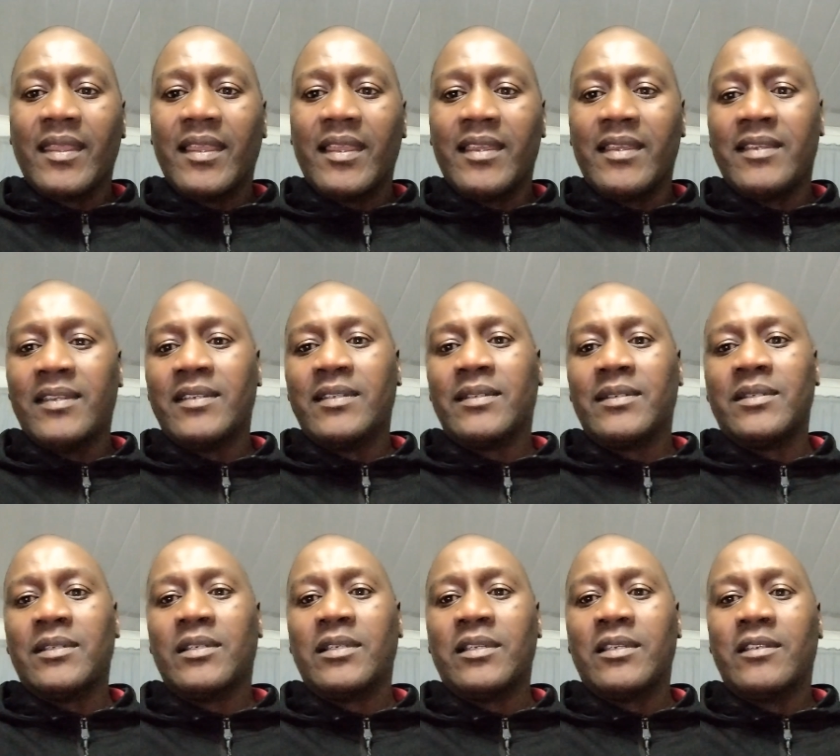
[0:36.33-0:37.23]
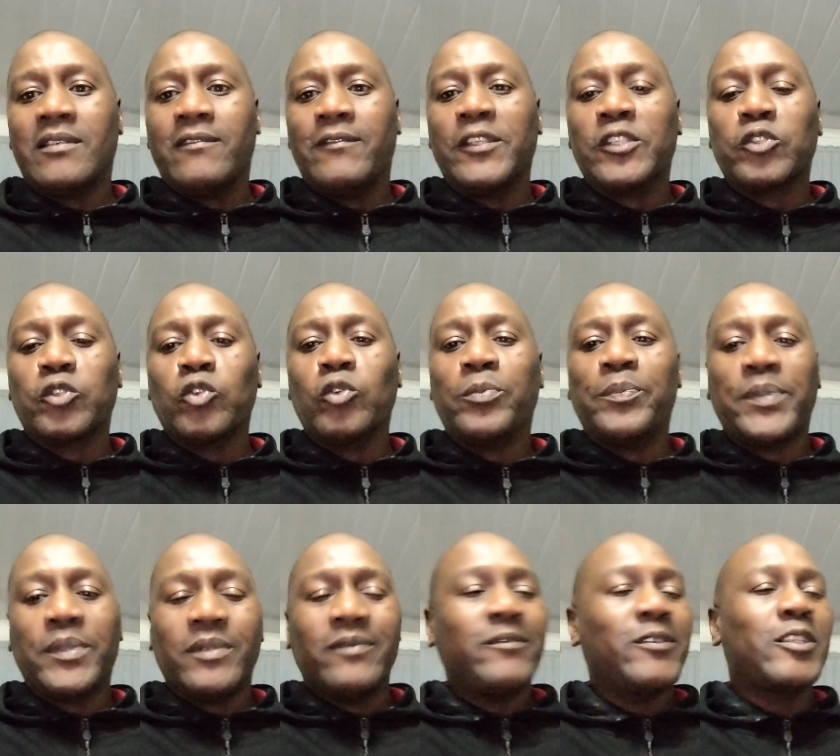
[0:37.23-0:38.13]
uh
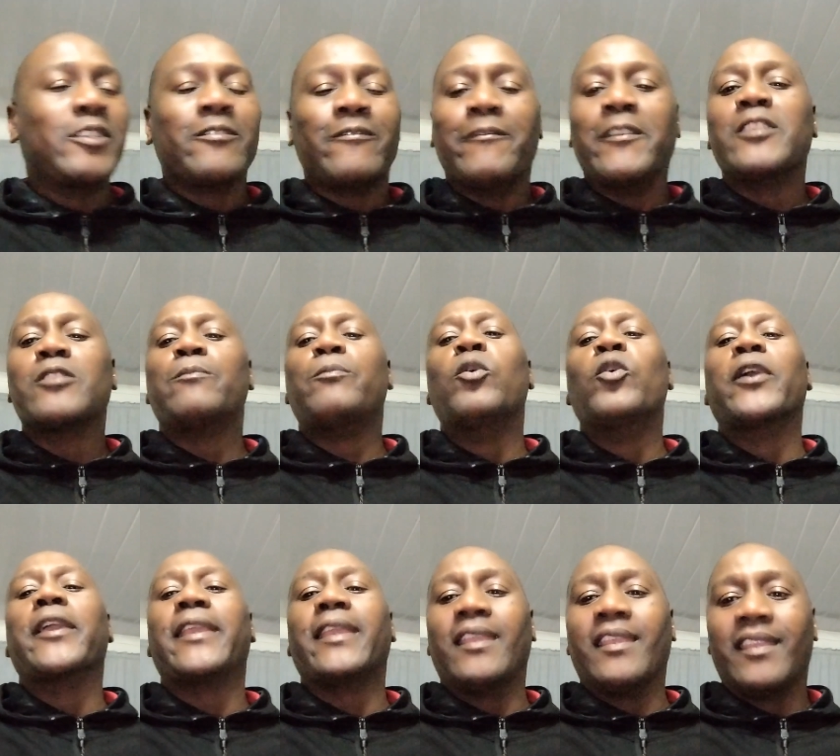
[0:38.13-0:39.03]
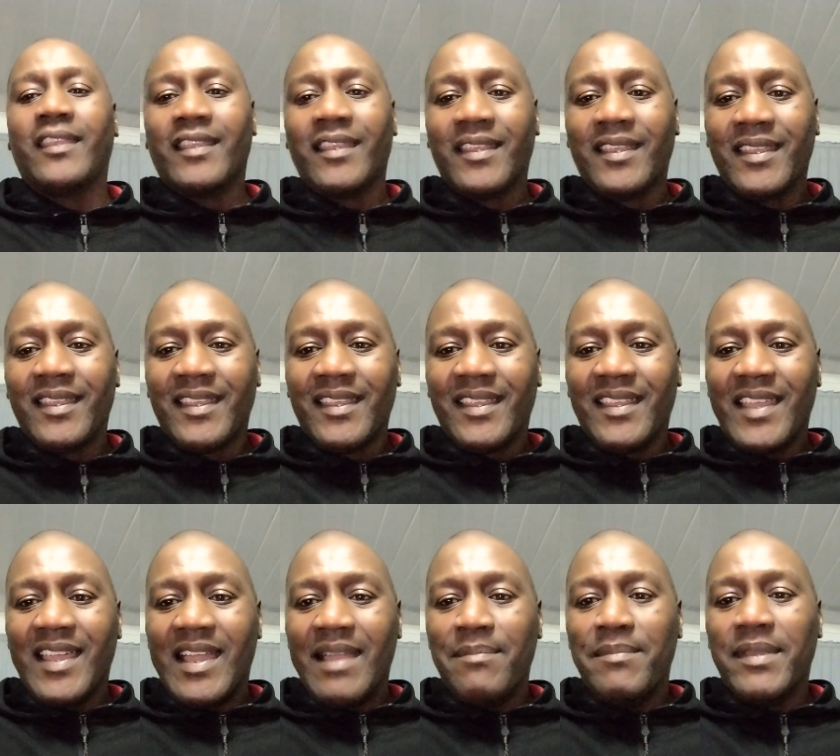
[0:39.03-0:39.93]
Vespucci, Vespucci
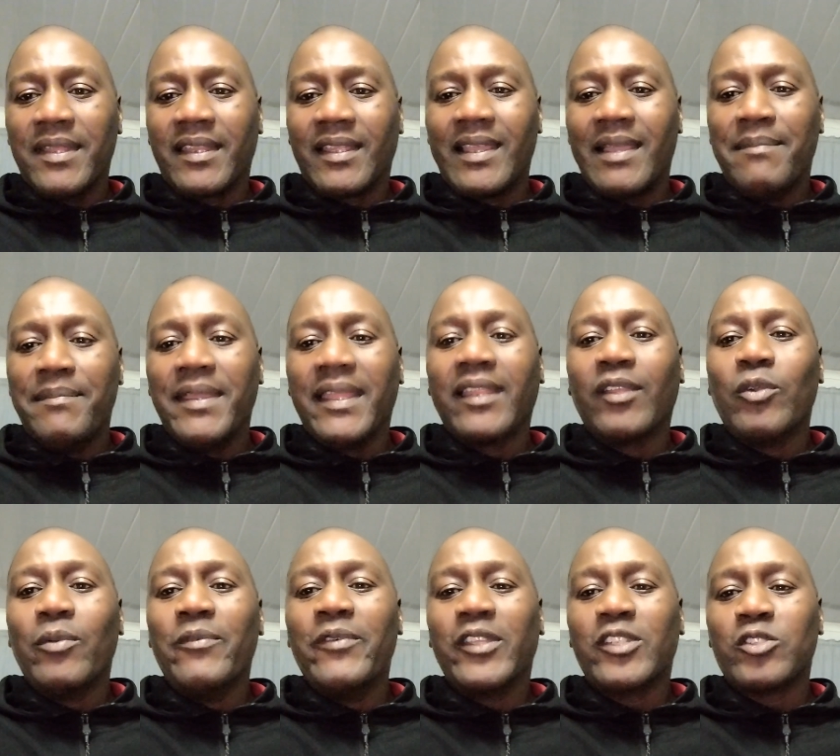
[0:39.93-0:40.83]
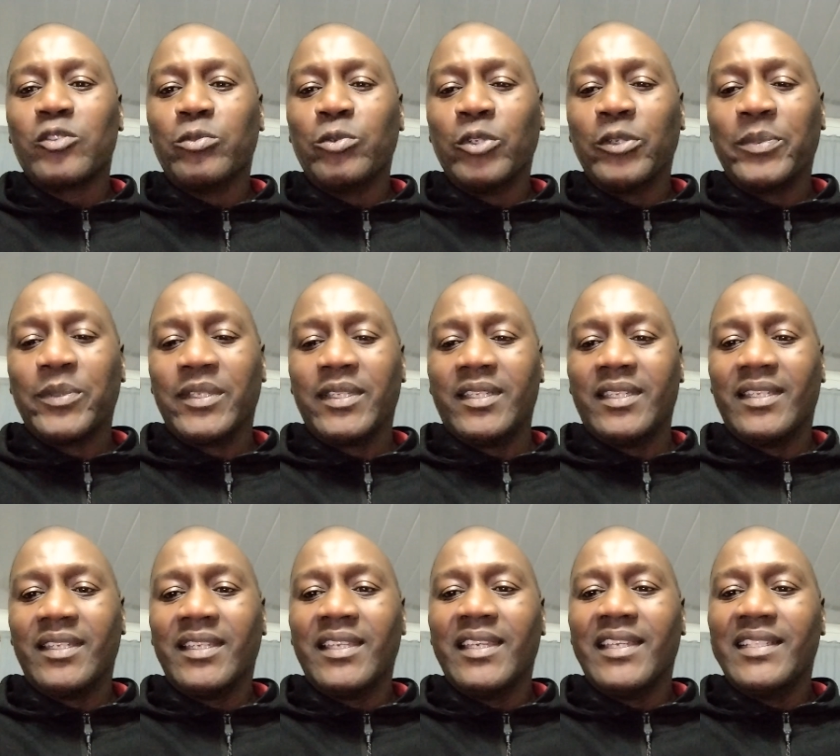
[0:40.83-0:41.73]

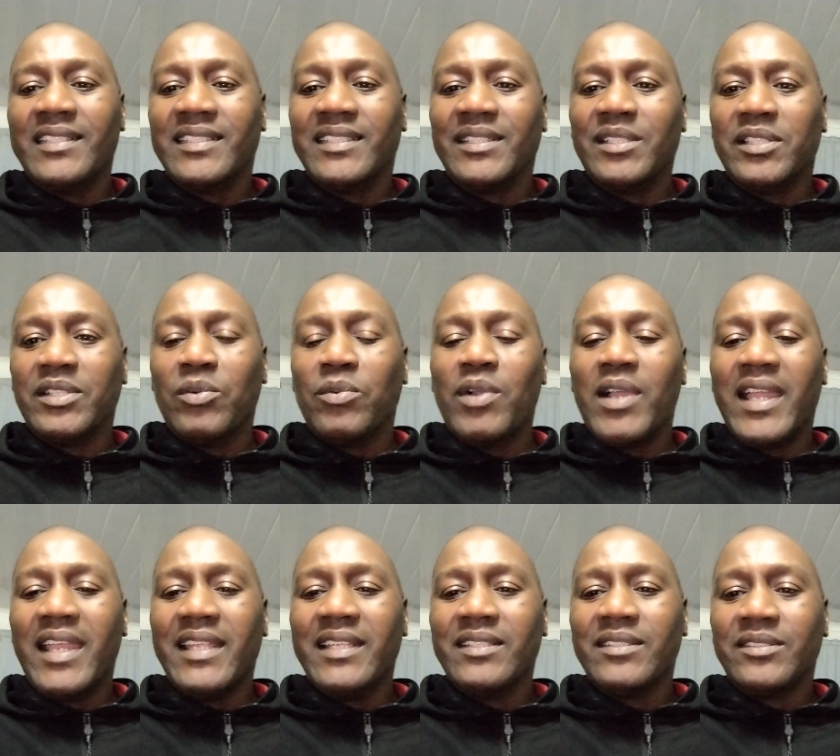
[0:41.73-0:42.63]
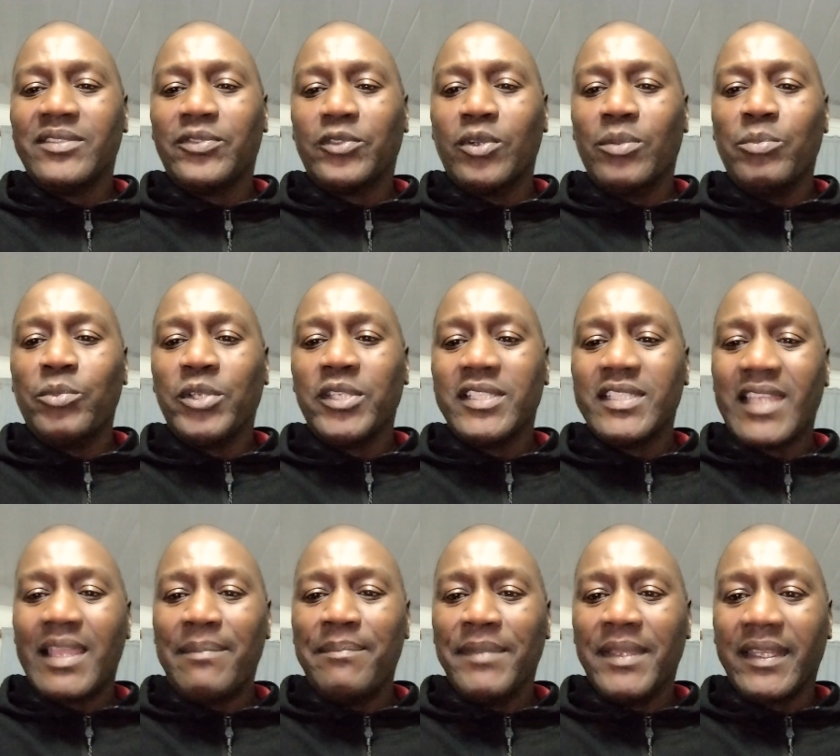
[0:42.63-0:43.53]
Vespucci, the, the, one from which
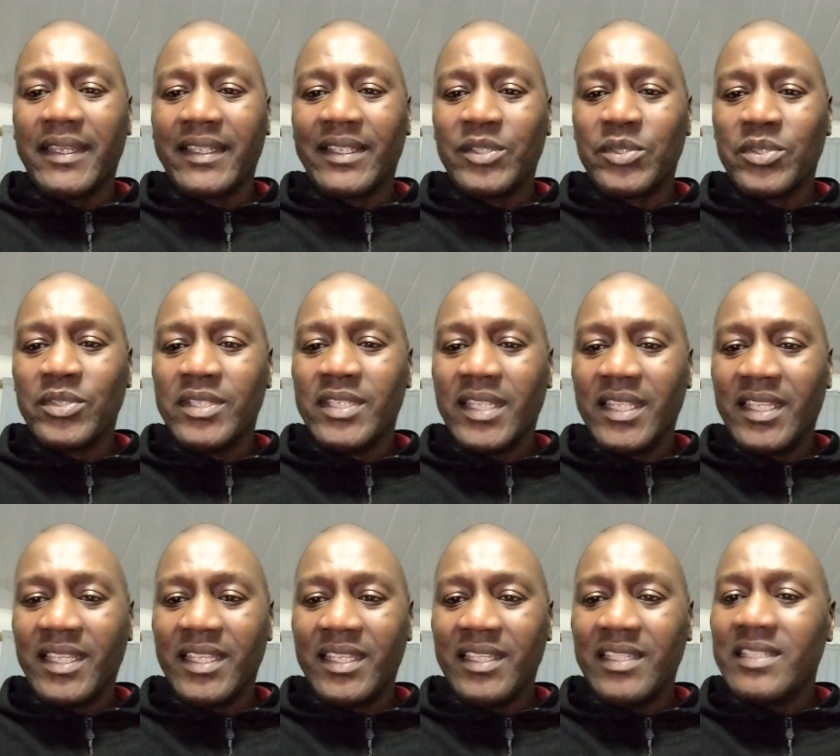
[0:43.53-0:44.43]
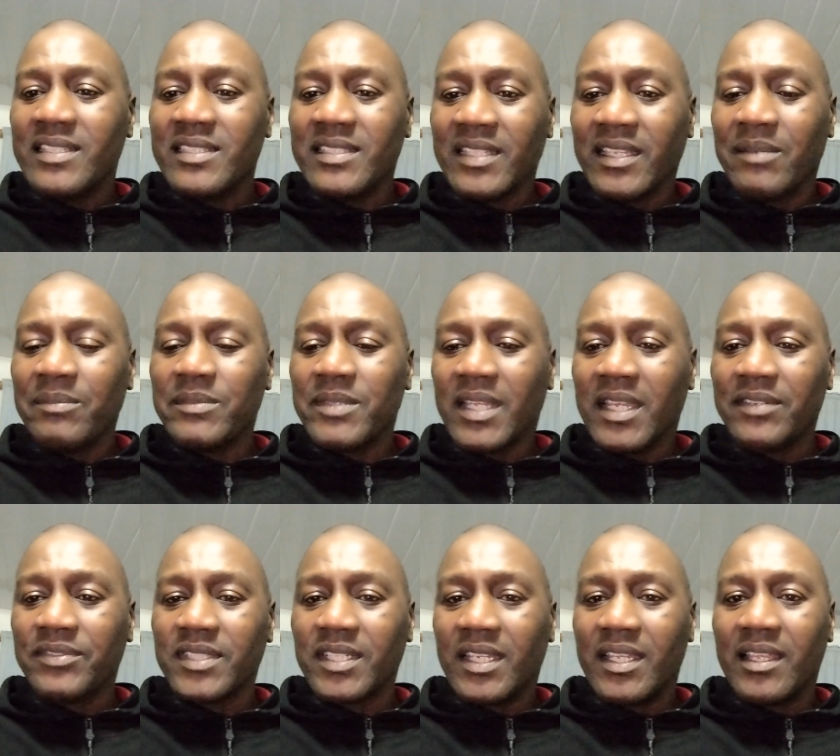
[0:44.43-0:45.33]
America today is named
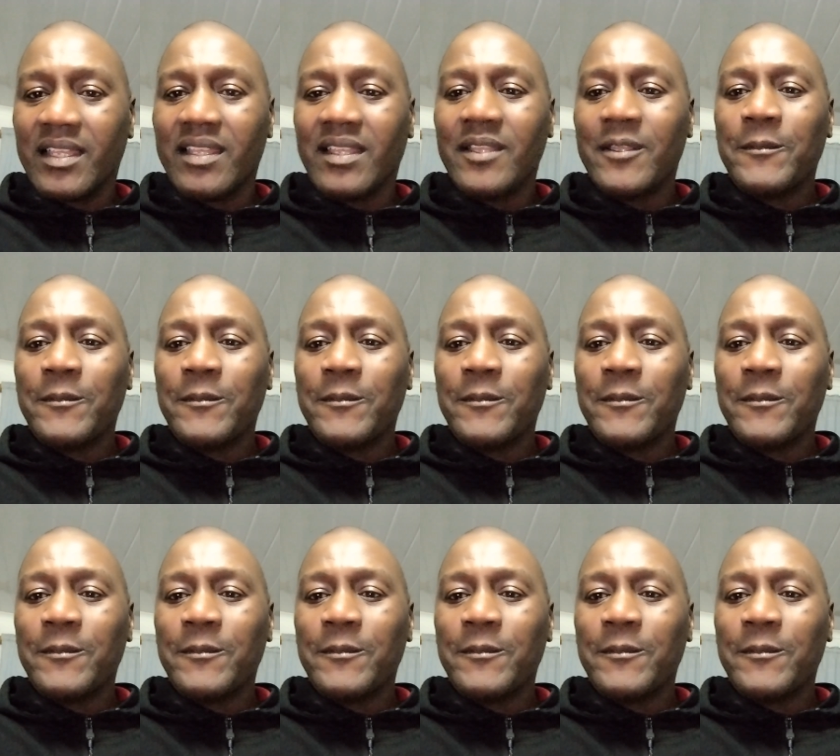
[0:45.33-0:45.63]
after.